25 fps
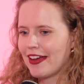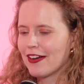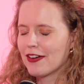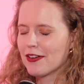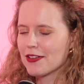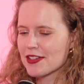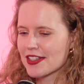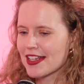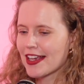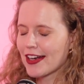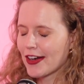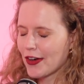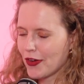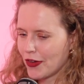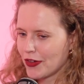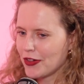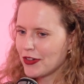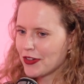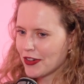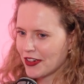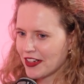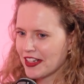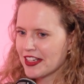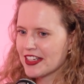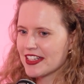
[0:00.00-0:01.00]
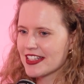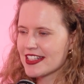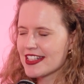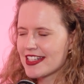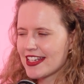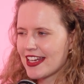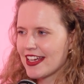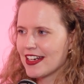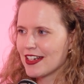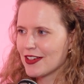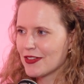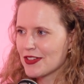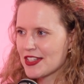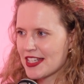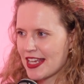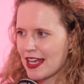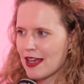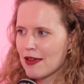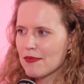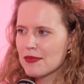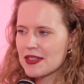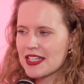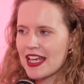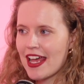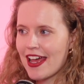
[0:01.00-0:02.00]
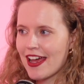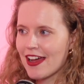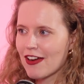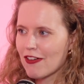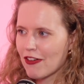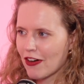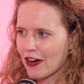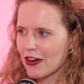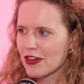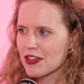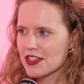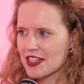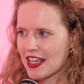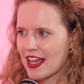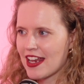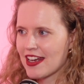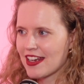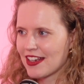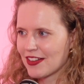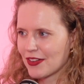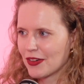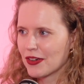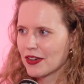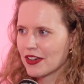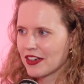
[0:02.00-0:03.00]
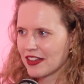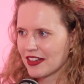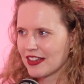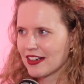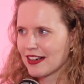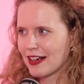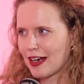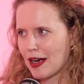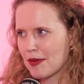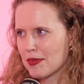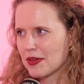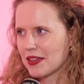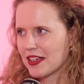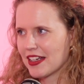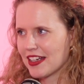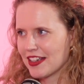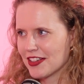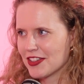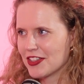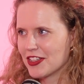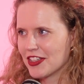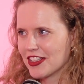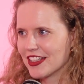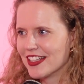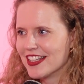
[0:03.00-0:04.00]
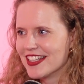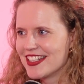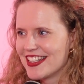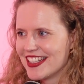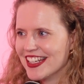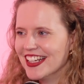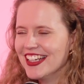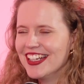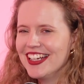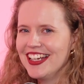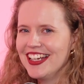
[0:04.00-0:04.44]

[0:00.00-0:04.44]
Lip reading: And I was like, no, you don't understand. If Sam's hair grows any longer than a couple of inches,